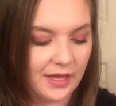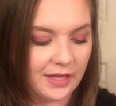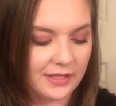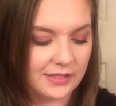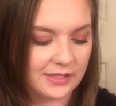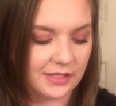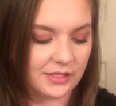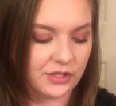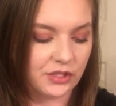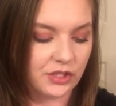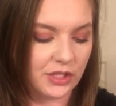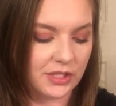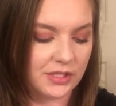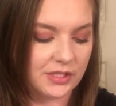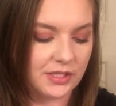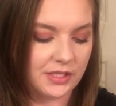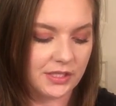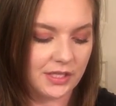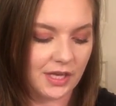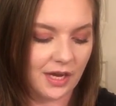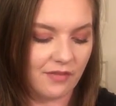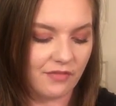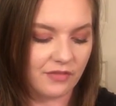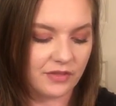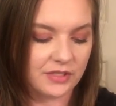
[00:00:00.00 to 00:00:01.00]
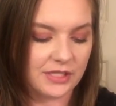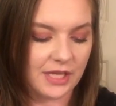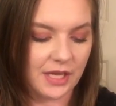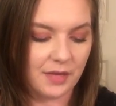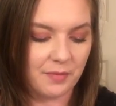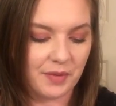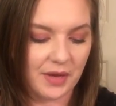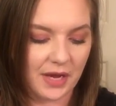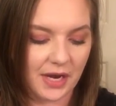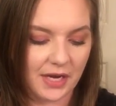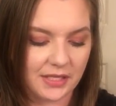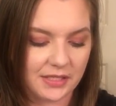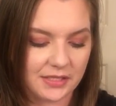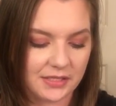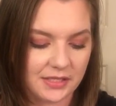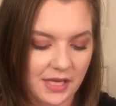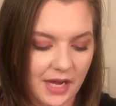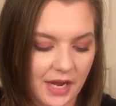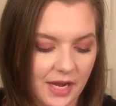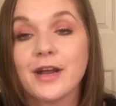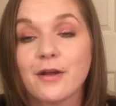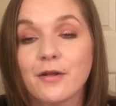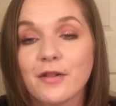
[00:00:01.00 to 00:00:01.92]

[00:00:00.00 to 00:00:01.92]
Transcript: It says, just in time for St. Paddy's Day.